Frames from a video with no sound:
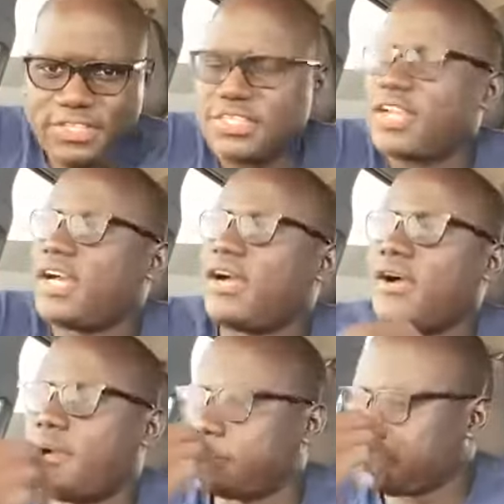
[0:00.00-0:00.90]

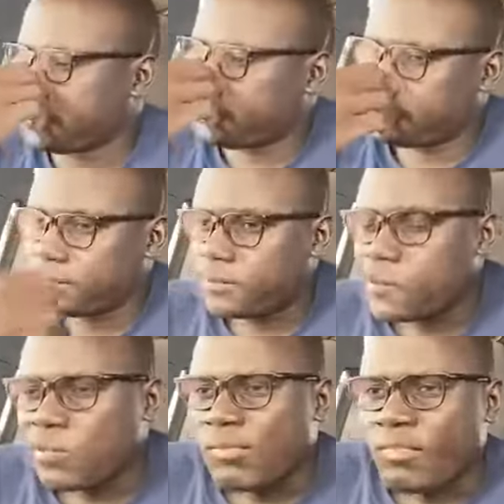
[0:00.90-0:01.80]
Um,
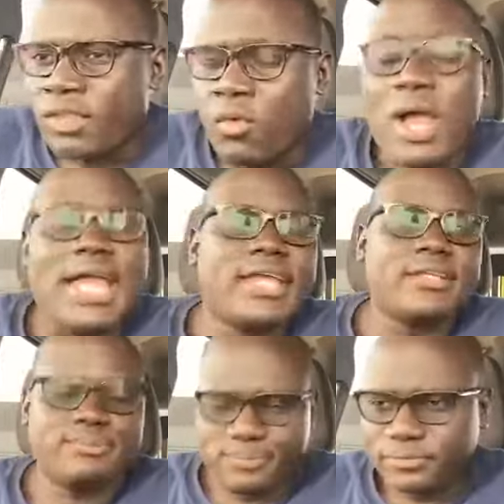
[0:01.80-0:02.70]
why
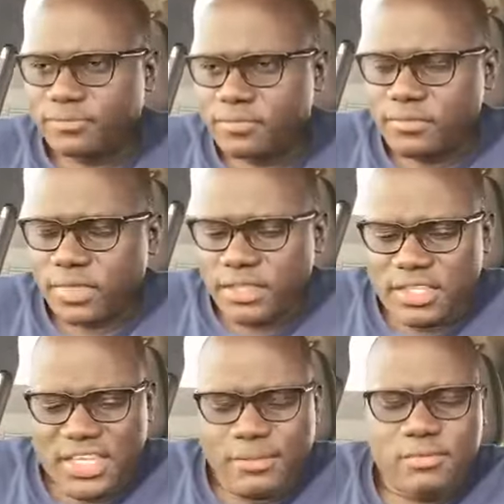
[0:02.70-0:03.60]
this came to
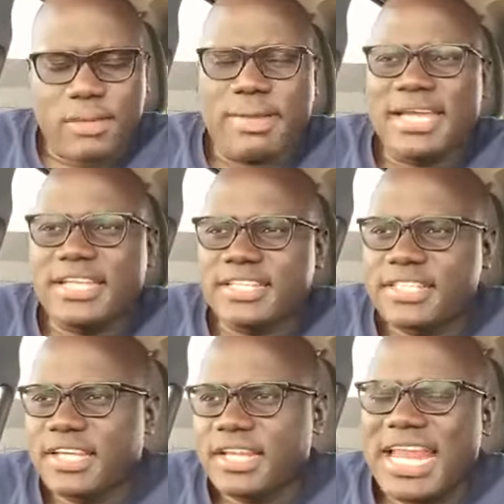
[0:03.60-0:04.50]
my mind is uh,
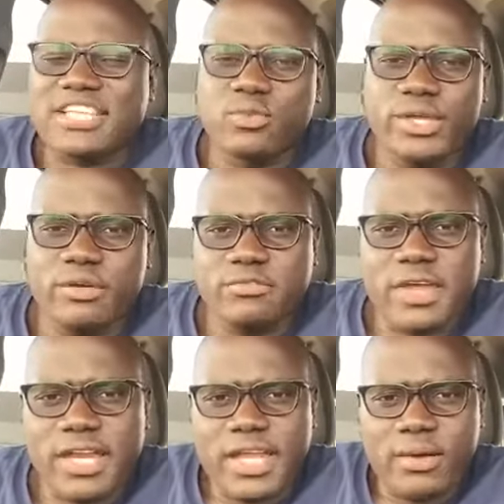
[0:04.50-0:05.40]
last week on Friday, I
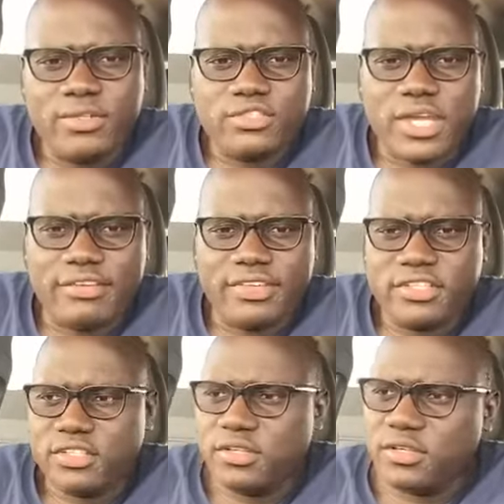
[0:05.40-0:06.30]
was driving
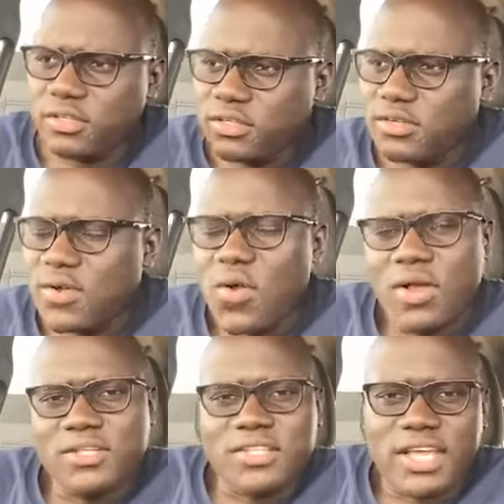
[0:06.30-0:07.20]
to to
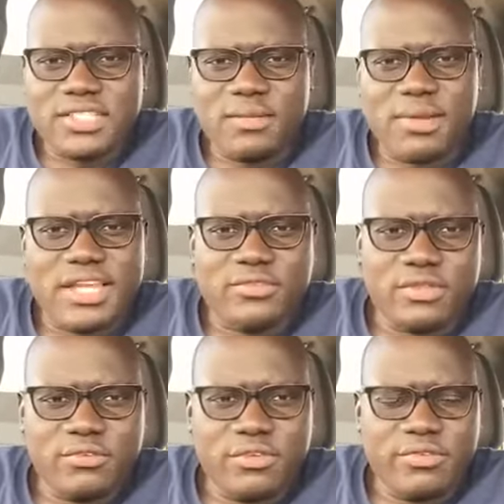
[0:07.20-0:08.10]
get some lunch with a few
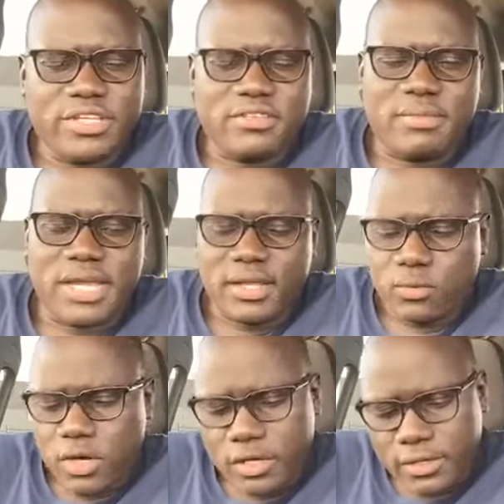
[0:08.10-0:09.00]
friends of mine at work,
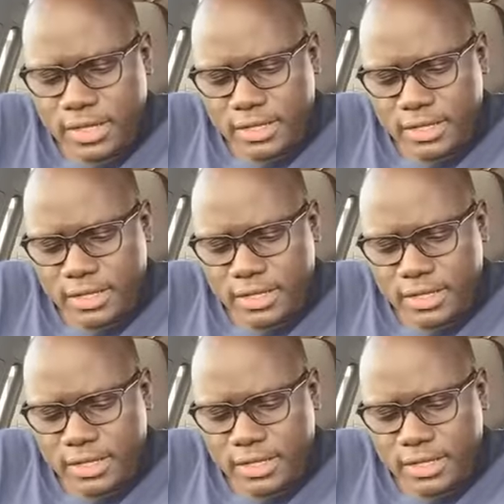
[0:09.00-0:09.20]
and